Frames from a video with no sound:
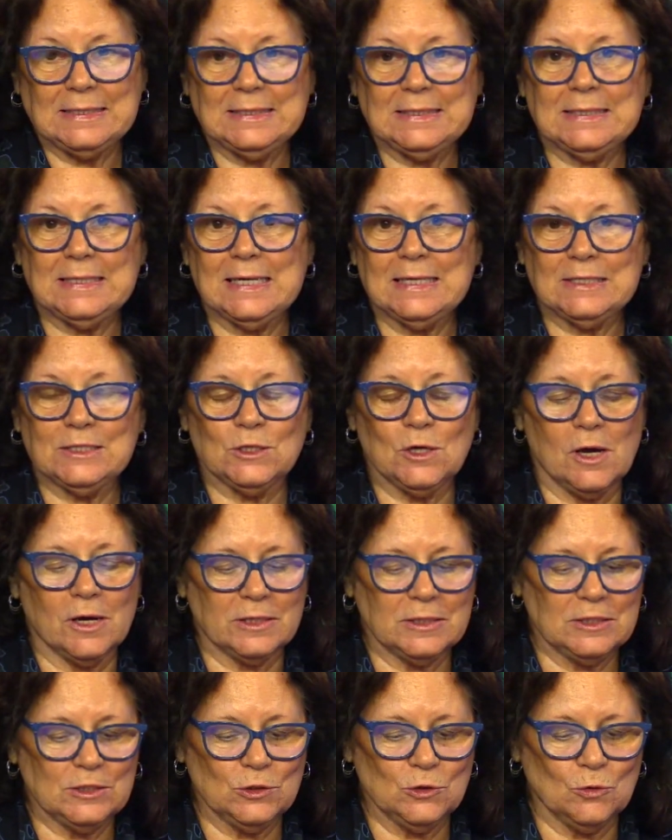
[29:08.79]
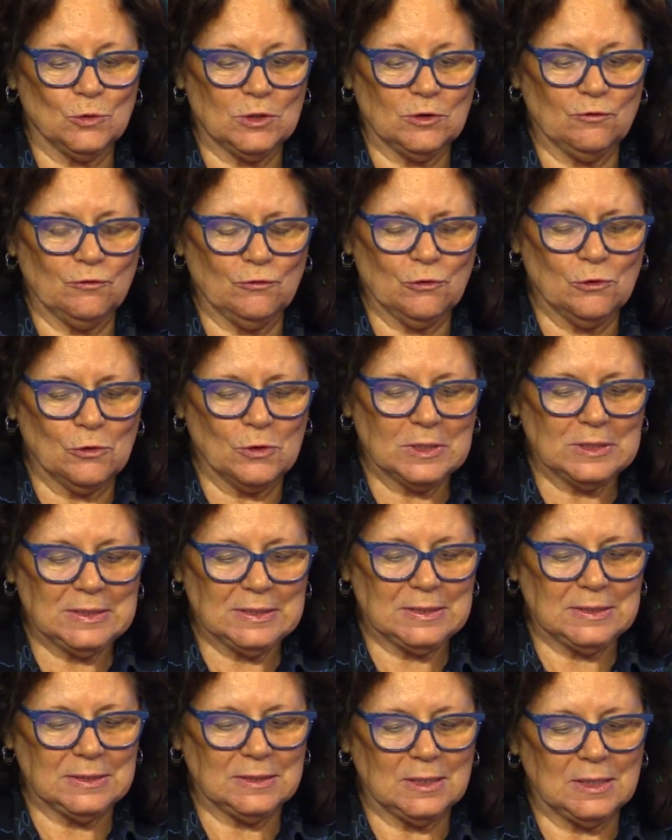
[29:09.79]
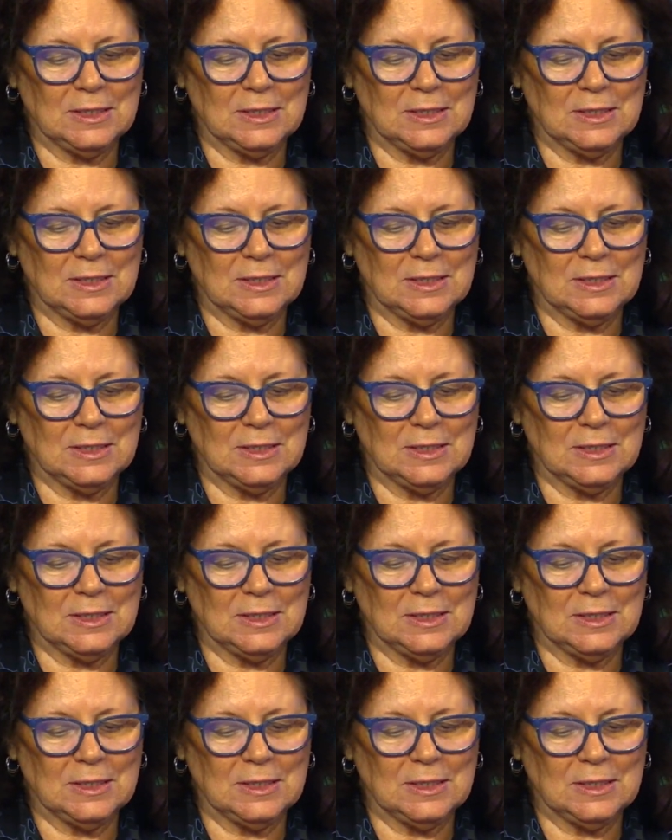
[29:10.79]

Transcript: today is August 31st.